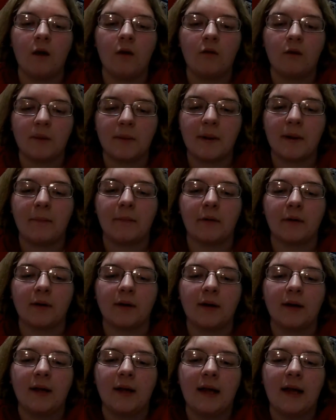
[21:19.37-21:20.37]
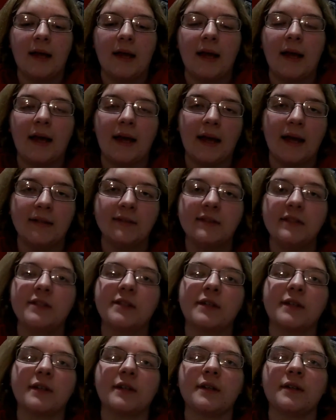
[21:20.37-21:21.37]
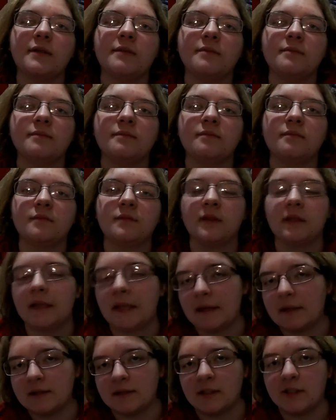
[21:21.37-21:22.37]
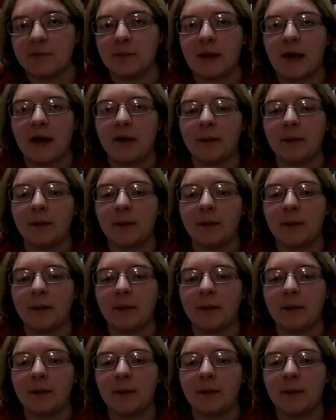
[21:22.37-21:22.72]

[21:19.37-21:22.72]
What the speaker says: Remember, heads is good, tails is bad.